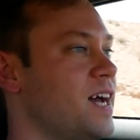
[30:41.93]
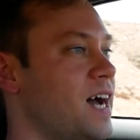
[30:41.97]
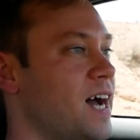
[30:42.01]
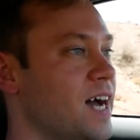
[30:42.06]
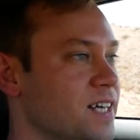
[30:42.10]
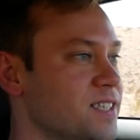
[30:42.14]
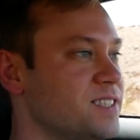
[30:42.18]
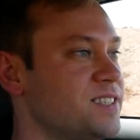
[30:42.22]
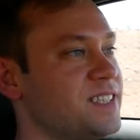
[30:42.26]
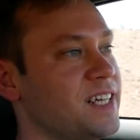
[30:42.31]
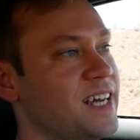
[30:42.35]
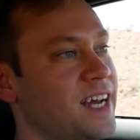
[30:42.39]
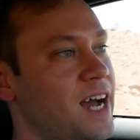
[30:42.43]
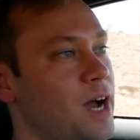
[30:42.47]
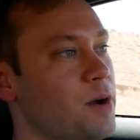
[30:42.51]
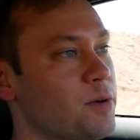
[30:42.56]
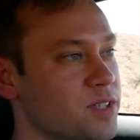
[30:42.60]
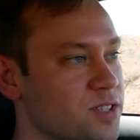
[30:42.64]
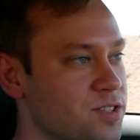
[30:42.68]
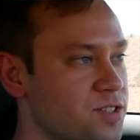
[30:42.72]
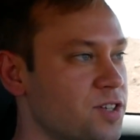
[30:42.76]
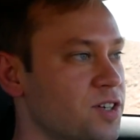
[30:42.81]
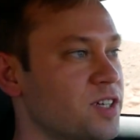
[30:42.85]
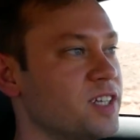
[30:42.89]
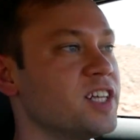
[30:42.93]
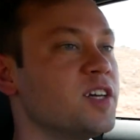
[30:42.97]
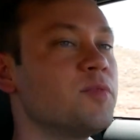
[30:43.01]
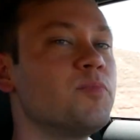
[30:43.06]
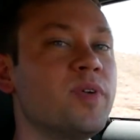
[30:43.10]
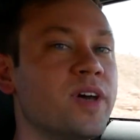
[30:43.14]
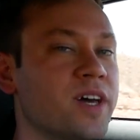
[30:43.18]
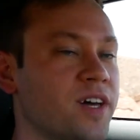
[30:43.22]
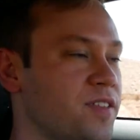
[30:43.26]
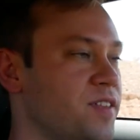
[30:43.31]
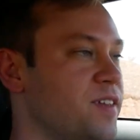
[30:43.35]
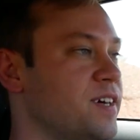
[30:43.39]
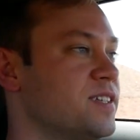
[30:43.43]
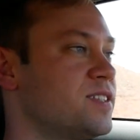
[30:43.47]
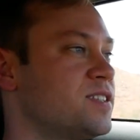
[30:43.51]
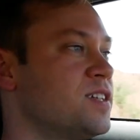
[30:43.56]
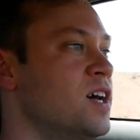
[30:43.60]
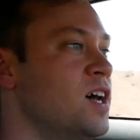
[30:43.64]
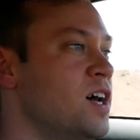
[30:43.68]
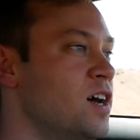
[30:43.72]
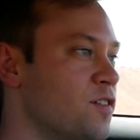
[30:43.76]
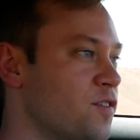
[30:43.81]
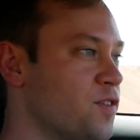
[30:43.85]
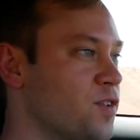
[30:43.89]
I'd say I would certainly pick this
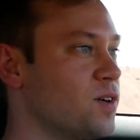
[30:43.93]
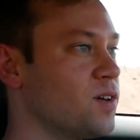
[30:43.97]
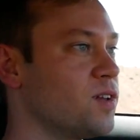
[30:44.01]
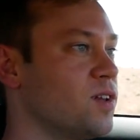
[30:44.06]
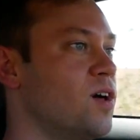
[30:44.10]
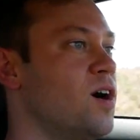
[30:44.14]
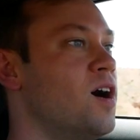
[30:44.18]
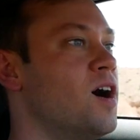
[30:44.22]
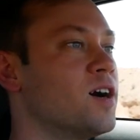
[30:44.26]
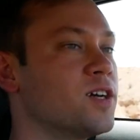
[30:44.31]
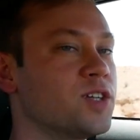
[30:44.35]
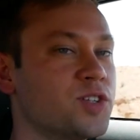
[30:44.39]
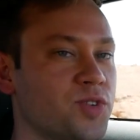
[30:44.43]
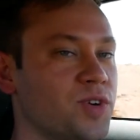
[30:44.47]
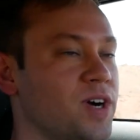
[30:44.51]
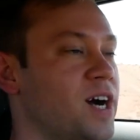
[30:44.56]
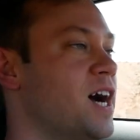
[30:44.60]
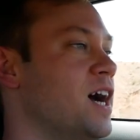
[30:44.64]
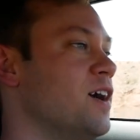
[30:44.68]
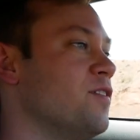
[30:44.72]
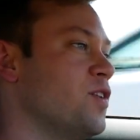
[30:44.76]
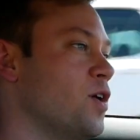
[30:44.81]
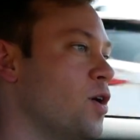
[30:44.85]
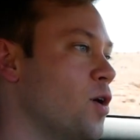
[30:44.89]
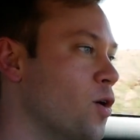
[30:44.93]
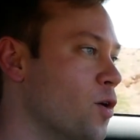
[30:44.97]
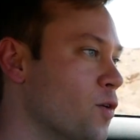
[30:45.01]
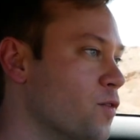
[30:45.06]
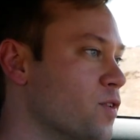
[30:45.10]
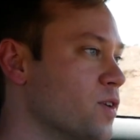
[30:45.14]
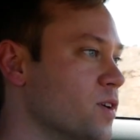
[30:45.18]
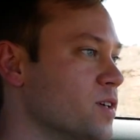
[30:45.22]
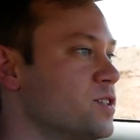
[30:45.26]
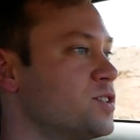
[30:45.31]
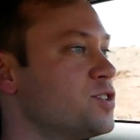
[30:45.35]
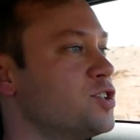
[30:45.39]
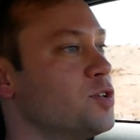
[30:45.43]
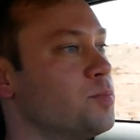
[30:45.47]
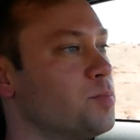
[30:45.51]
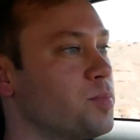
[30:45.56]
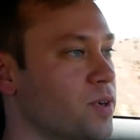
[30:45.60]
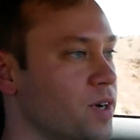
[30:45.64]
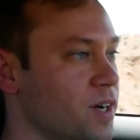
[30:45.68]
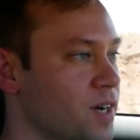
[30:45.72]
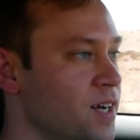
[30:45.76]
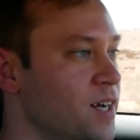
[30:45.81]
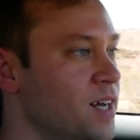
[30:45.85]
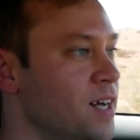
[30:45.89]
for a long drive over a
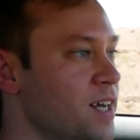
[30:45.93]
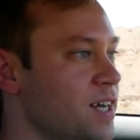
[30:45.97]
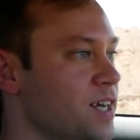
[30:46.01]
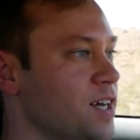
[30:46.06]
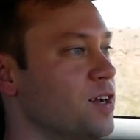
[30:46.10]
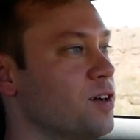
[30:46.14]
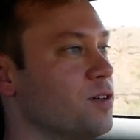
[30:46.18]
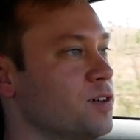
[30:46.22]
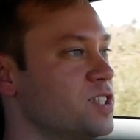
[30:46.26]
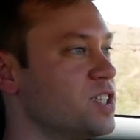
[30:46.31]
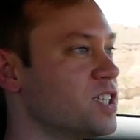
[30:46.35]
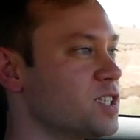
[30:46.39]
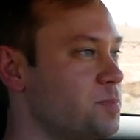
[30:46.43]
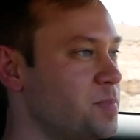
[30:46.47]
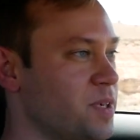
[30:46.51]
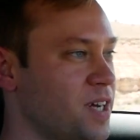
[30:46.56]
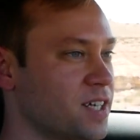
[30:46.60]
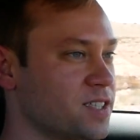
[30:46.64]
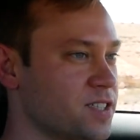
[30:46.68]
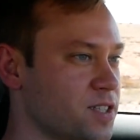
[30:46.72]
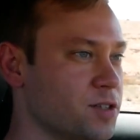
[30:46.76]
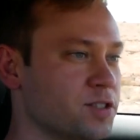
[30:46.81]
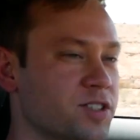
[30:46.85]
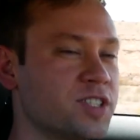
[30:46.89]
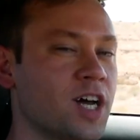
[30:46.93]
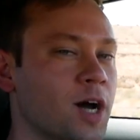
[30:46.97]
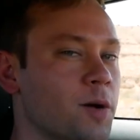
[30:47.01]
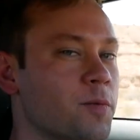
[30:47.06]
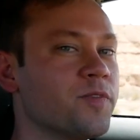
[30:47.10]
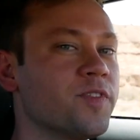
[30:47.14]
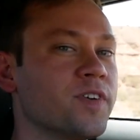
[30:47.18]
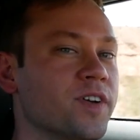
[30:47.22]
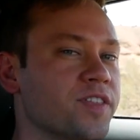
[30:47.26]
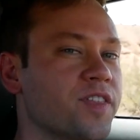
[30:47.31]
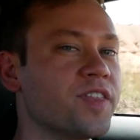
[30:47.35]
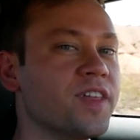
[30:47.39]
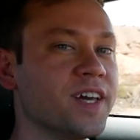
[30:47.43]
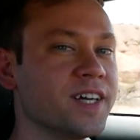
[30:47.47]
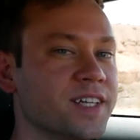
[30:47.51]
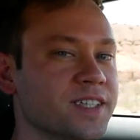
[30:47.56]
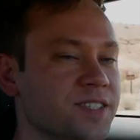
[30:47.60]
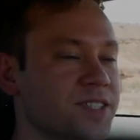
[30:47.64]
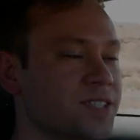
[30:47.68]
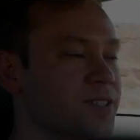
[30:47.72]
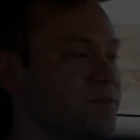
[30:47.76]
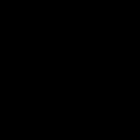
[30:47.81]
Supra, you know, just because of those comfort things.